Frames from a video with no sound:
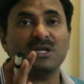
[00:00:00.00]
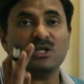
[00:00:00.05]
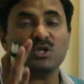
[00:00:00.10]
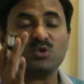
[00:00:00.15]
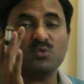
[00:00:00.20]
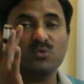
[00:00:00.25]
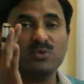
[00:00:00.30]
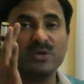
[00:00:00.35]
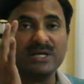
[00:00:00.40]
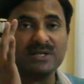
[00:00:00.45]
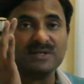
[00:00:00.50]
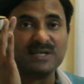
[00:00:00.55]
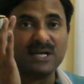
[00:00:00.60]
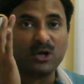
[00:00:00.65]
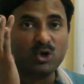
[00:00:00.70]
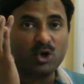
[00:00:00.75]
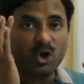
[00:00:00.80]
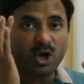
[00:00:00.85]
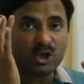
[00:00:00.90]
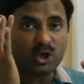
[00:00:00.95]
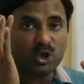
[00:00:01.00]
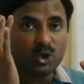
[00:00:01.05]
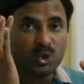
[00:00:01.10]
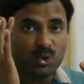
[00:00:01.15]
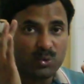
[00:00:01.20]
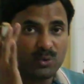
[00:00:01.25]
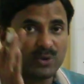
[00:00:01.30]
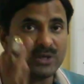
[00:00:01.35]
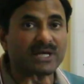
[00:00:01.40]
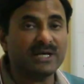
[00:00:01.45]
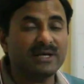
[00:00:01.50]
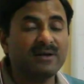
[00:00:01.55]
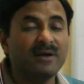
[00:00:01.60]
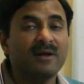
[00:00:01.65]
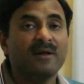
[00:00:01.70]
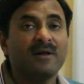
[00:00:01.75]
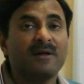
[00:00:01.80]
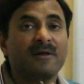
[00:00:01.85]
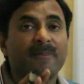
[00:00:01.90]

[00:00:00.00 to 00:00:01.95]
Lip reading: the students are not knowing,